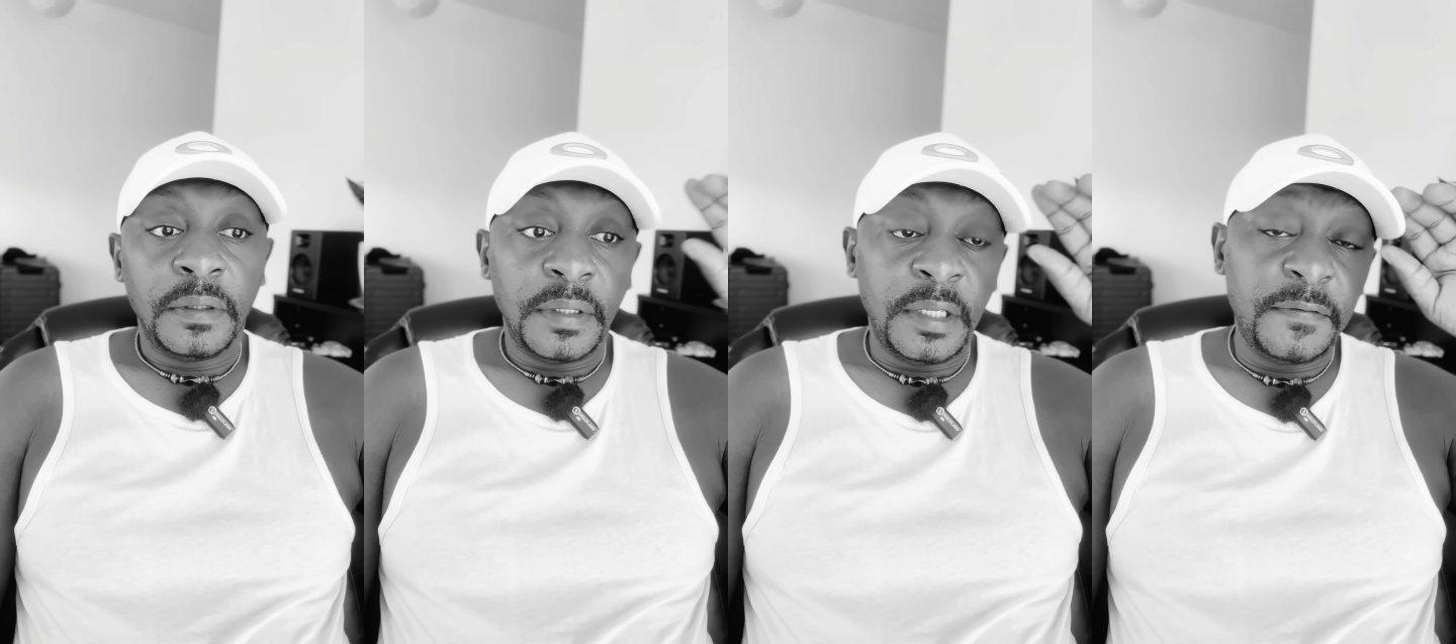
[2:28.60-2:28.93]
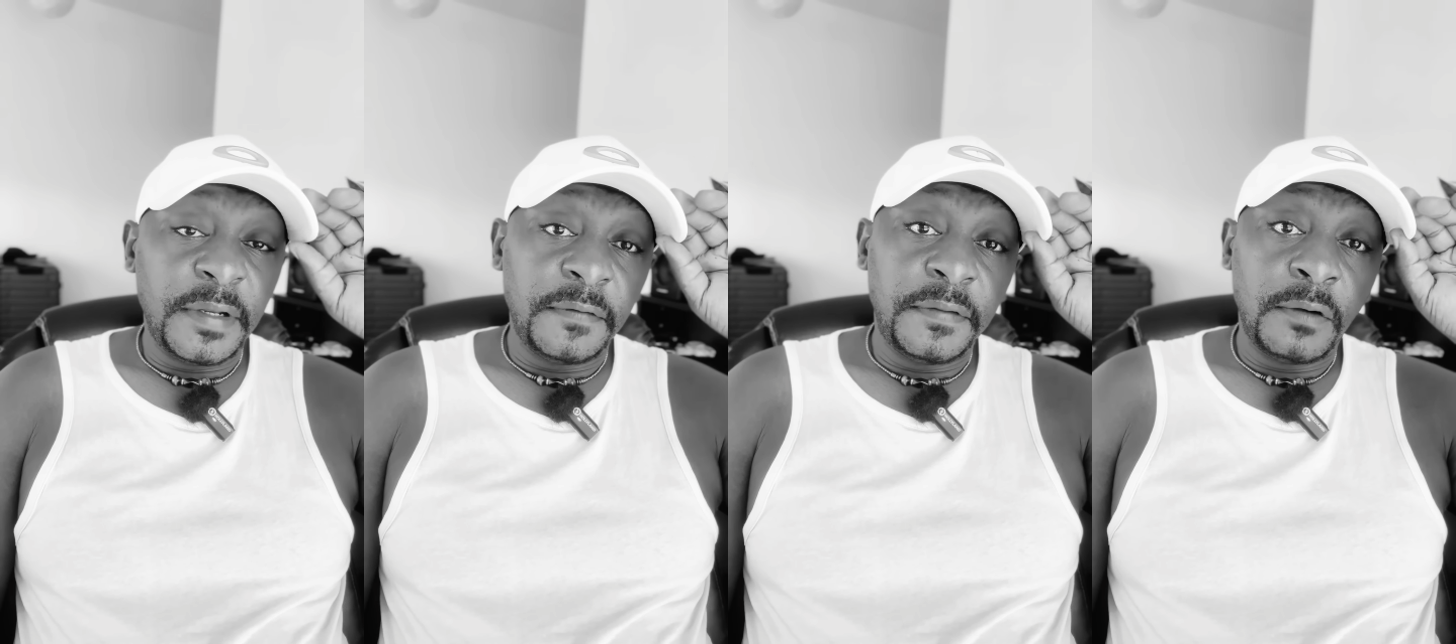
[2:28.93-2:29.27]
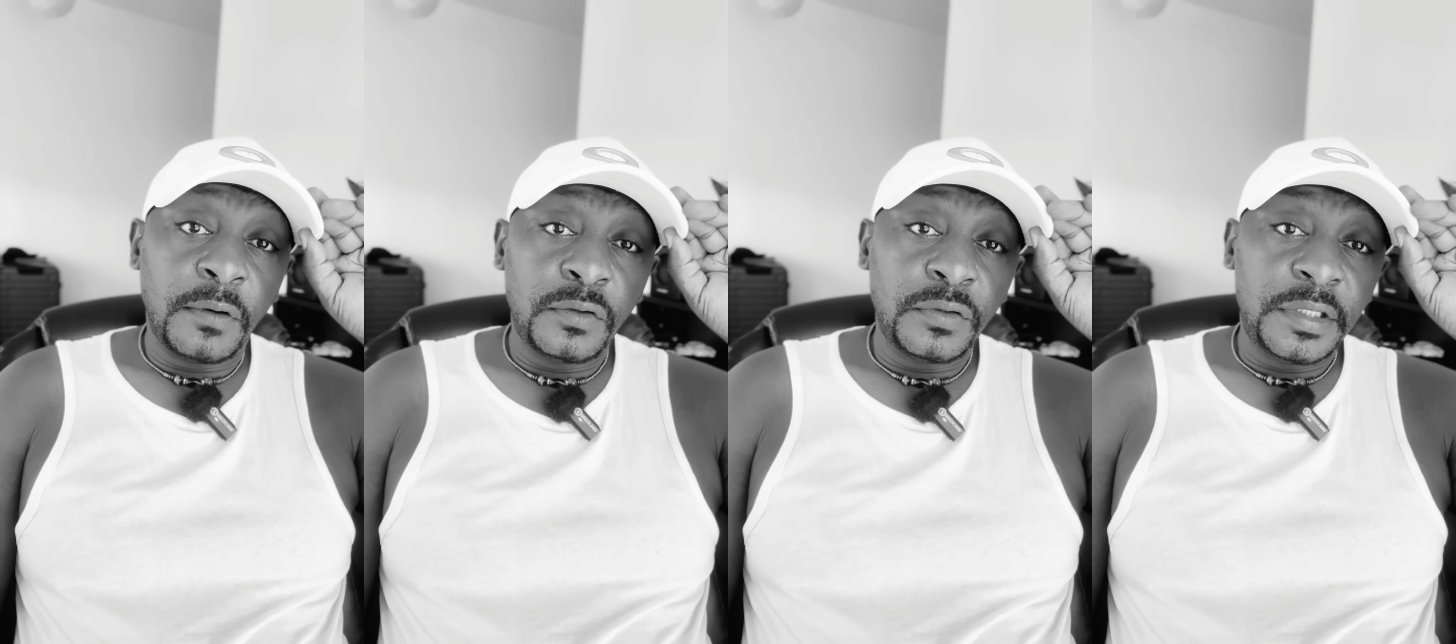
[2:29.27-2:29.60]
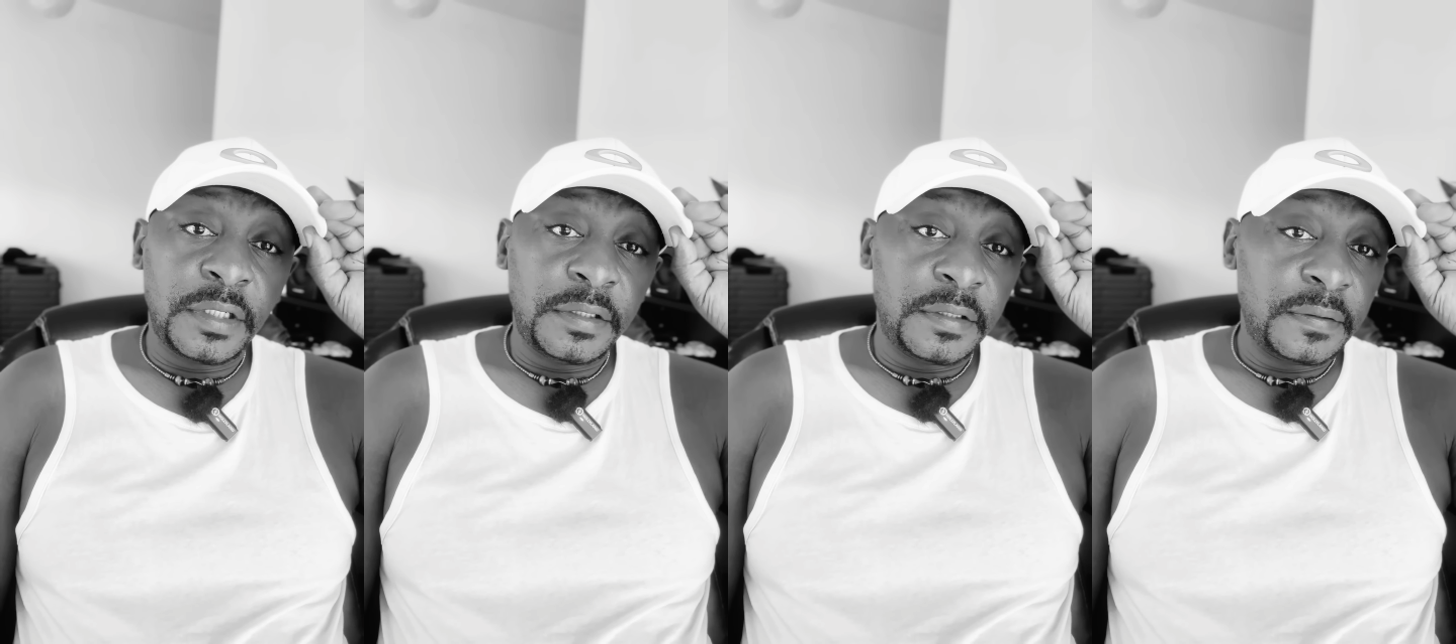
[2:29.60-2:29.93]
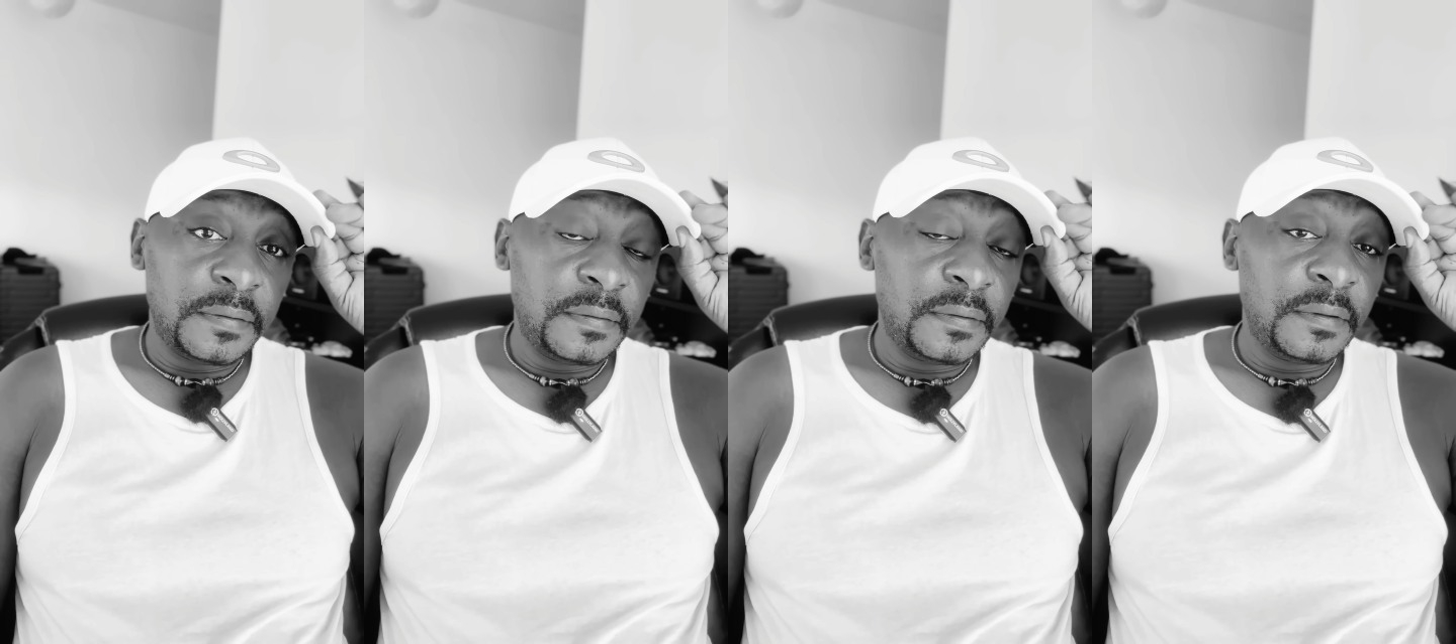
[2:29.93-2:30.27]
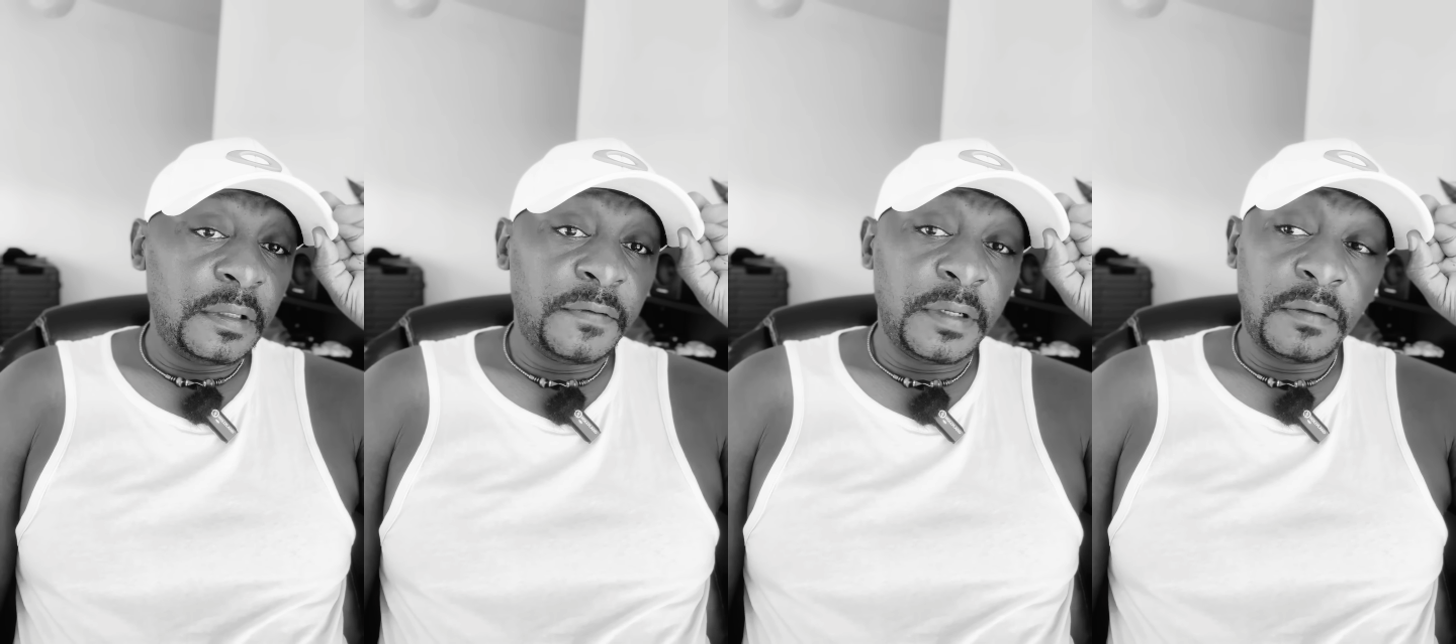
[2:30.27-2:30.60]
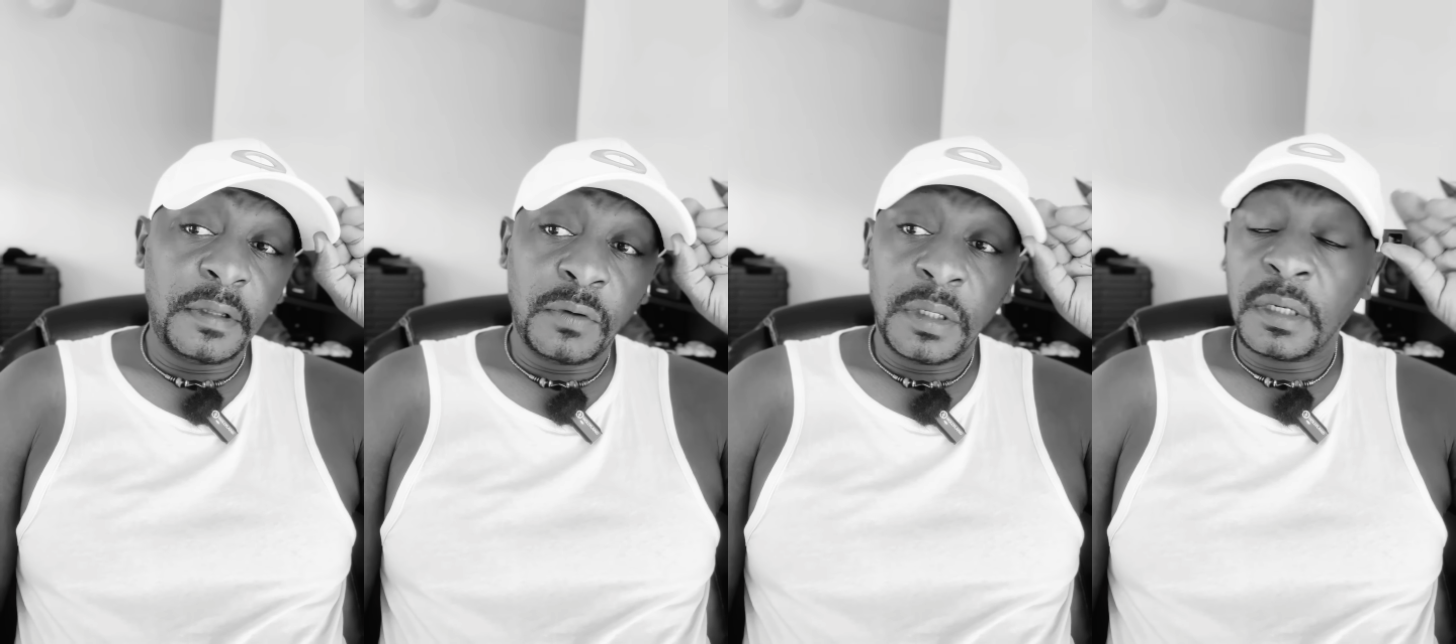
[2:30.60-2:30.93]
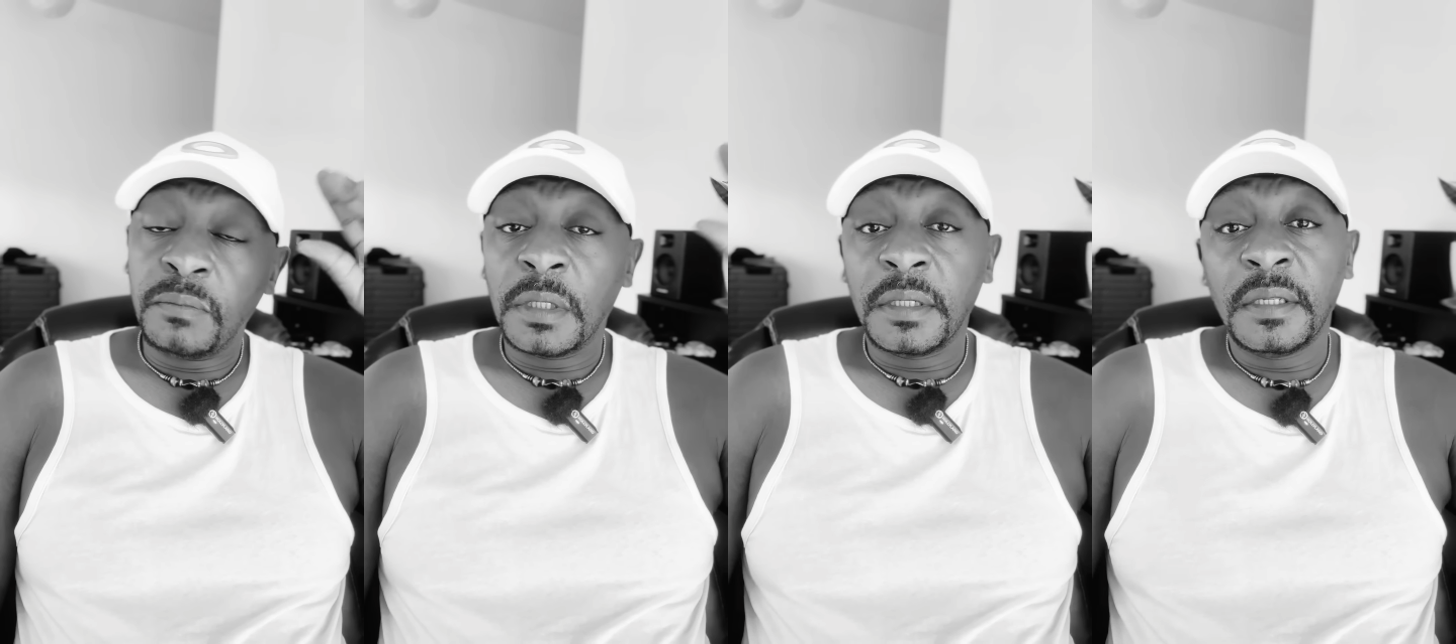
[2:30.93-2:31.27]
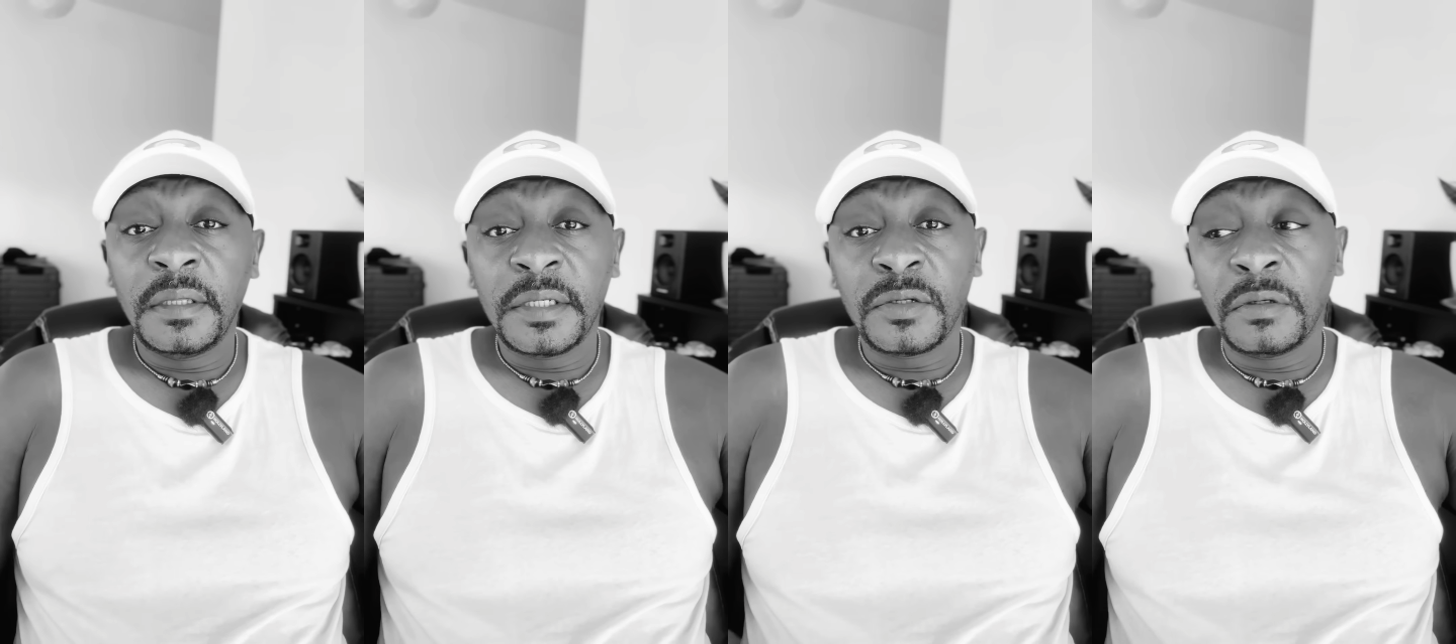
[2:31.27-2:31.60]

Even if they want to change, even if they wake up and then they say,